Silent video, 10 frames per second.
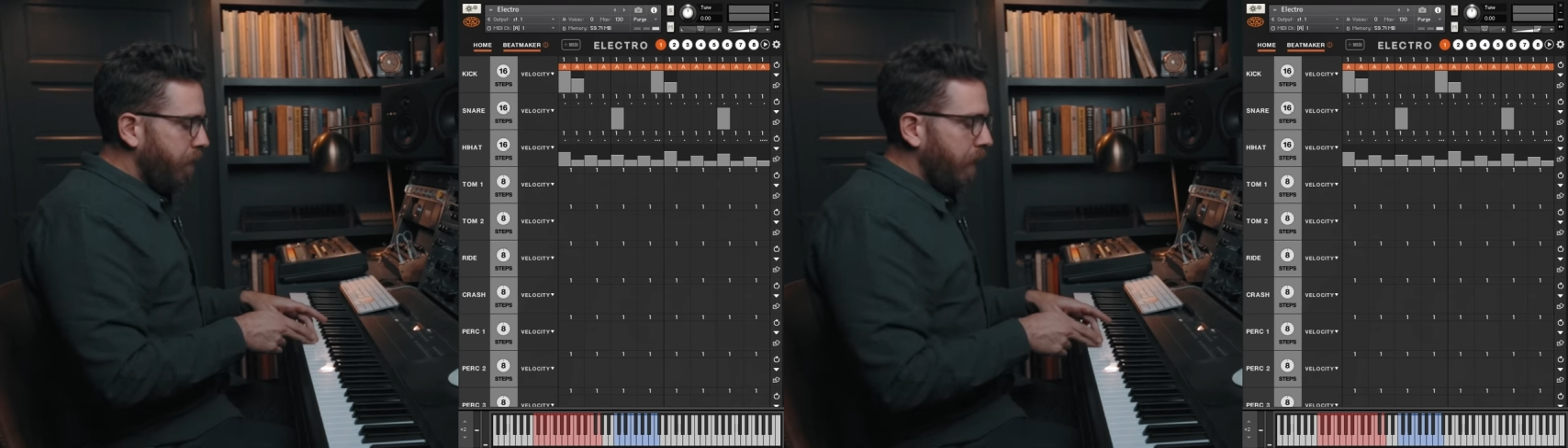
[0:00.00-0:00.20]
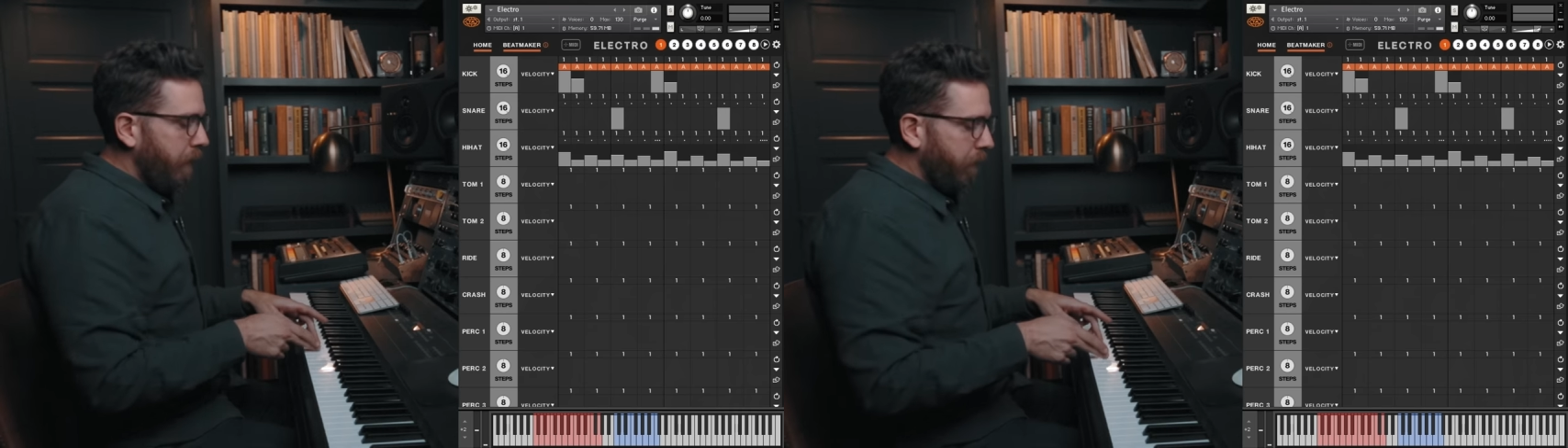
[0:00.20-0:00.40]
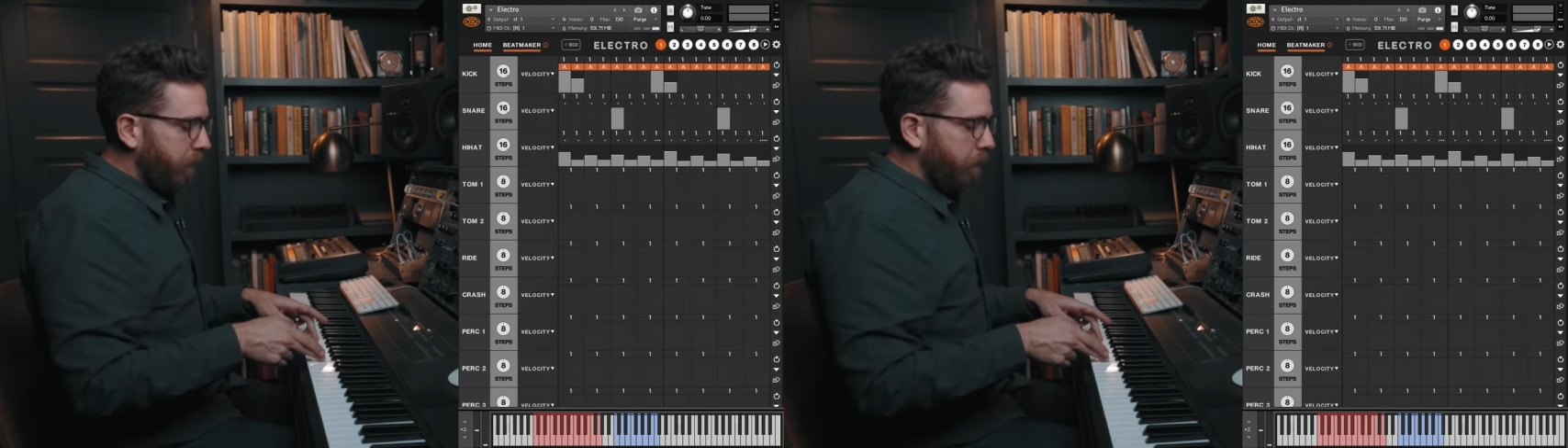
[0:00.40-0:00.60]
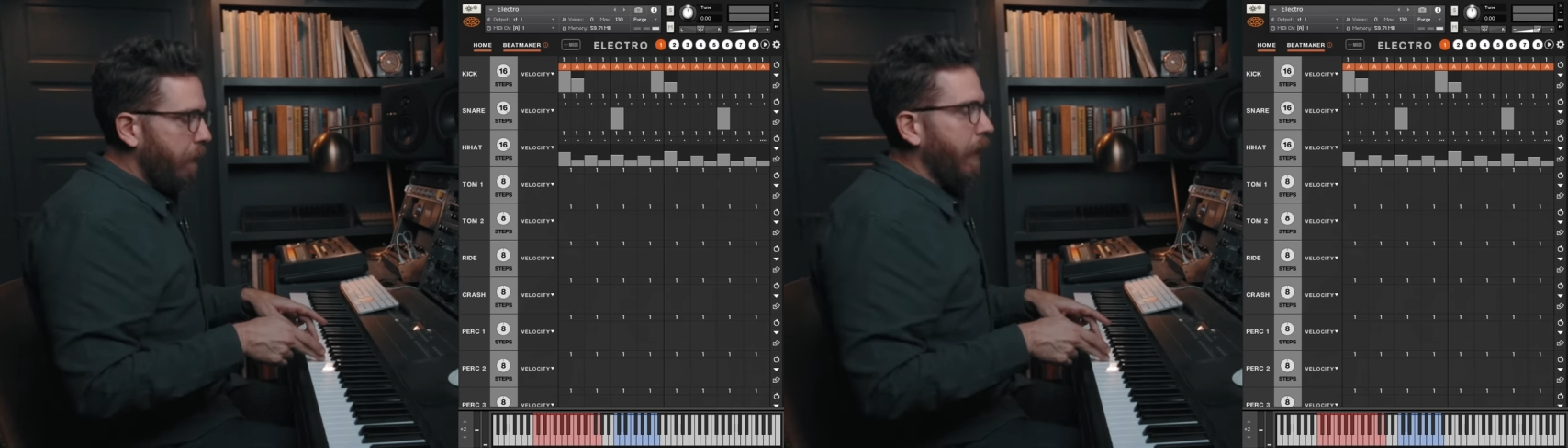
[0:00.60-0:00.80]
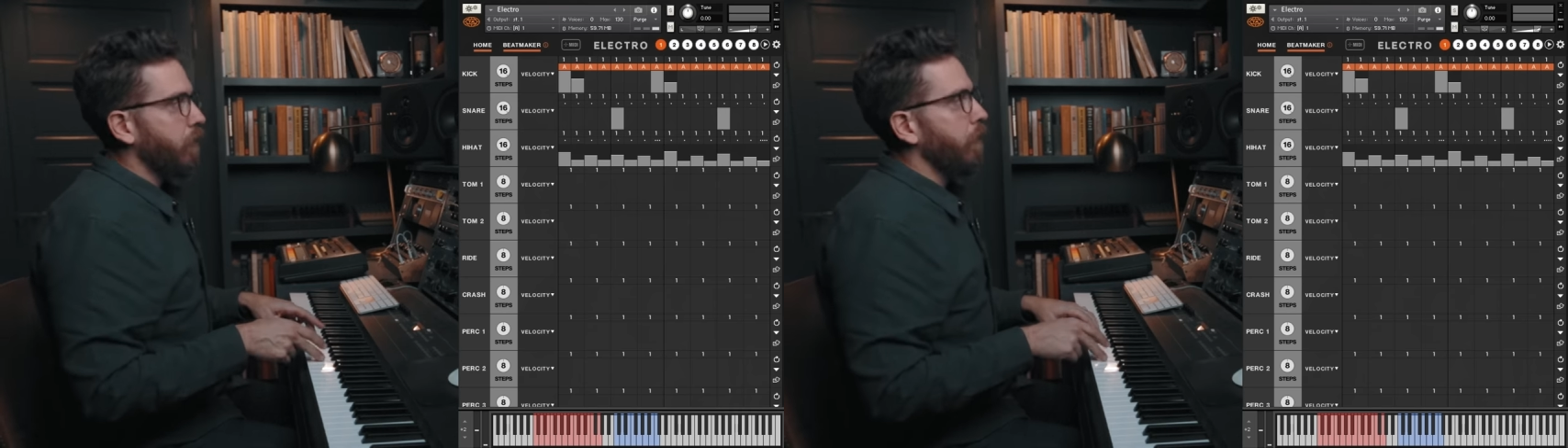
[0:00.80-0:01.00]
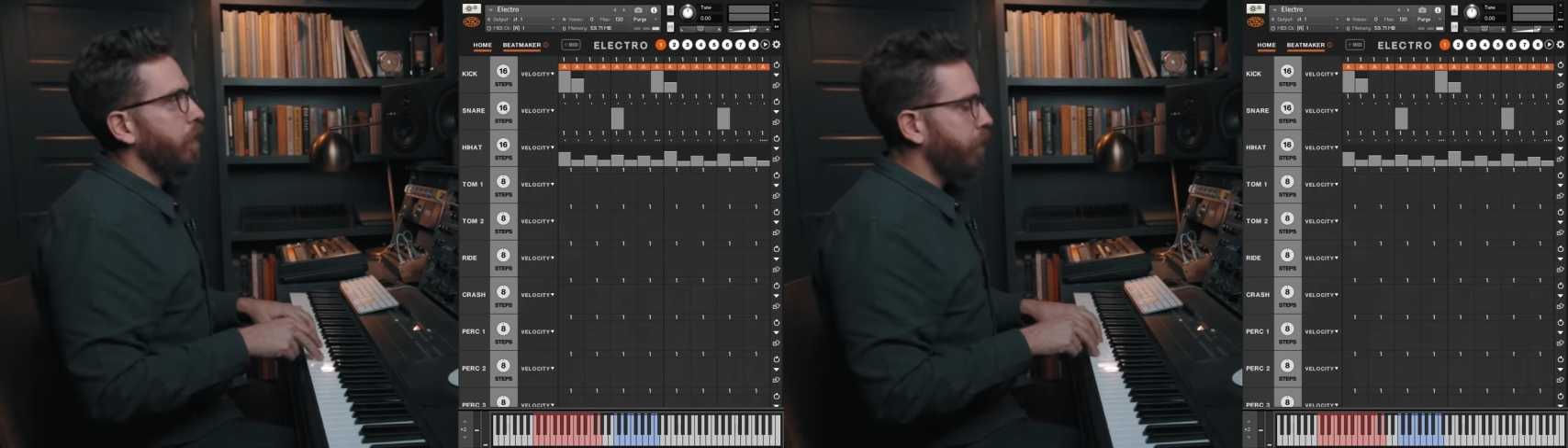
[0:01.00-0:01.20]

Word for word: of these measures,